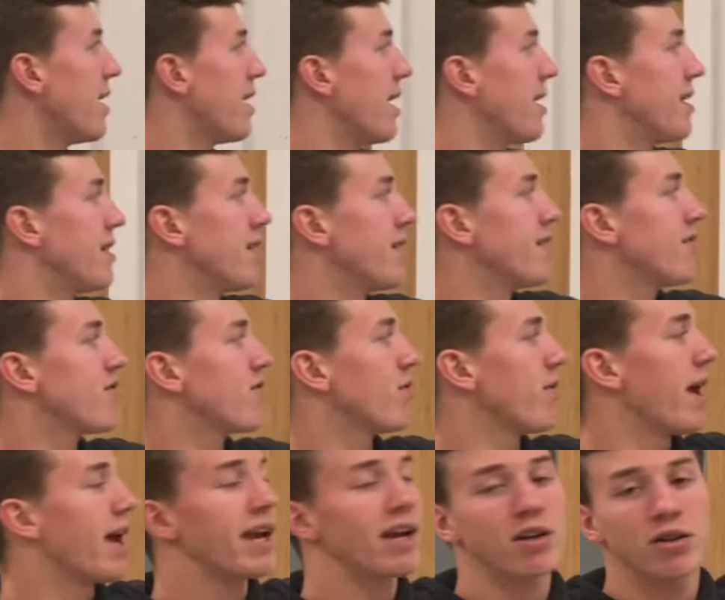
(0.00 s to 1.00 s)
and an initial
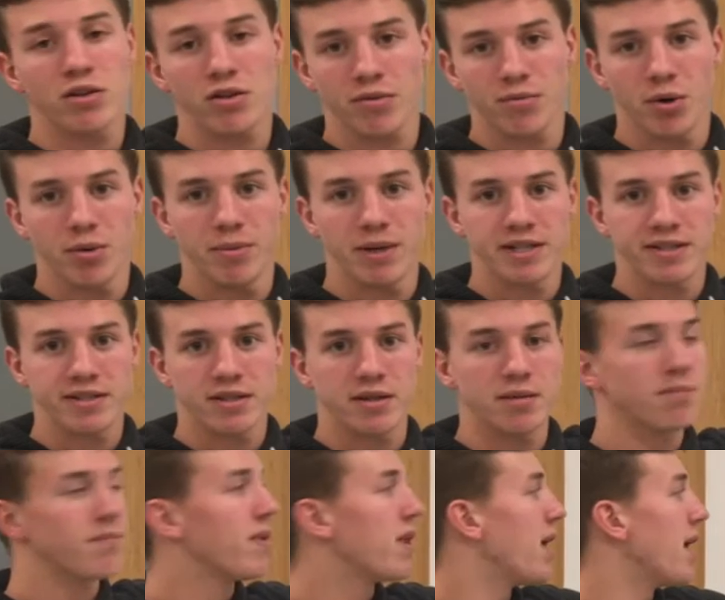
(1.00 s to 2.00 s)
angular
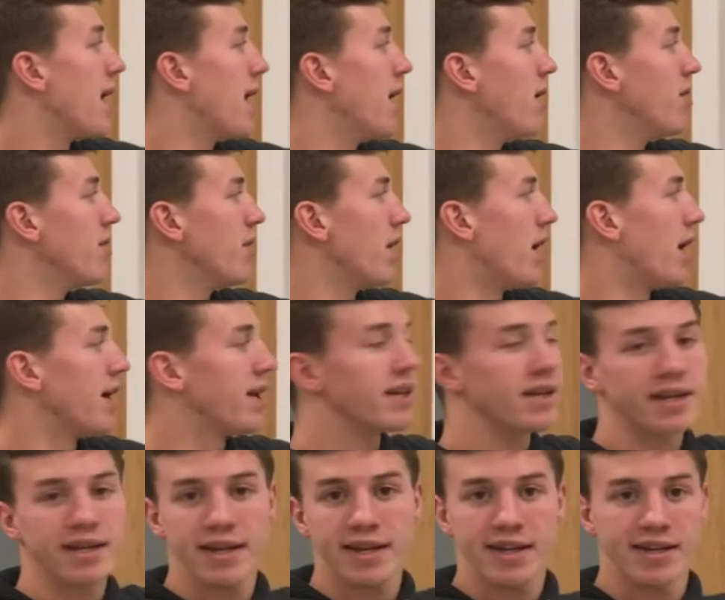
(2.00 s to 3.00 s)
momentum L naught
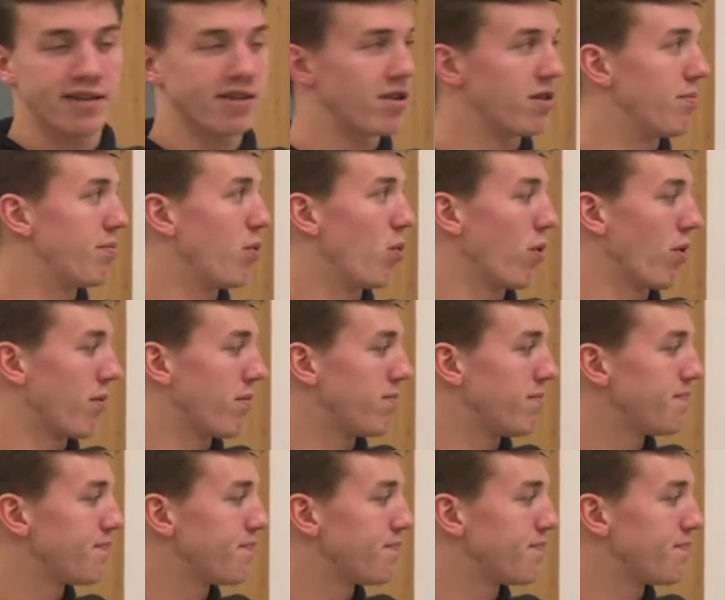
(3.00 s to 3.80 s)
into the board.